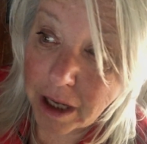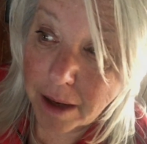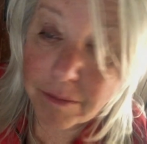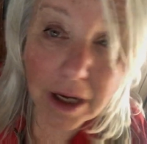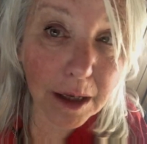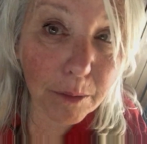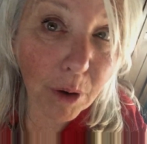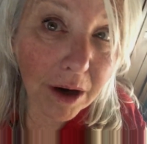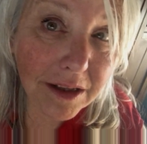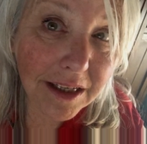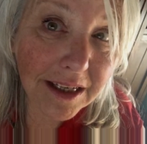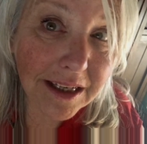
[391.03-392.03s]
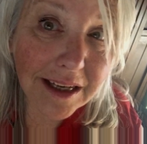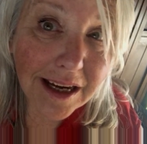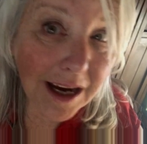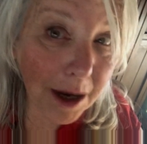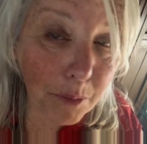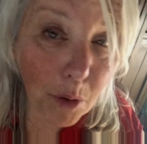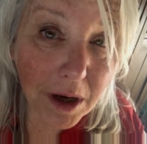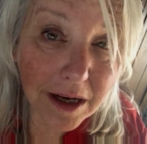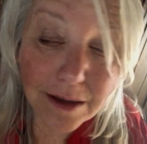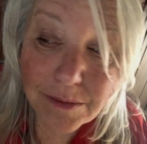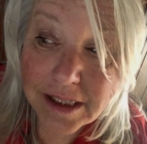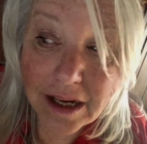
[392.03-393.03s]
I'm kind of proud that he appointed
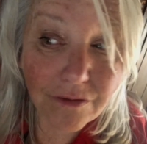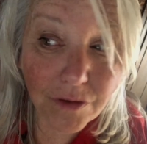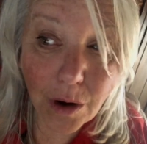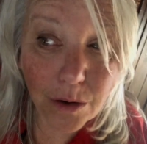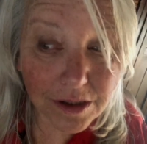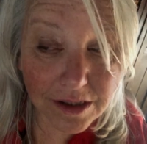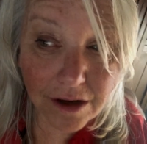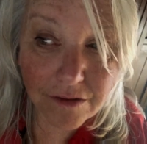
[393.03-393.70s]
himself host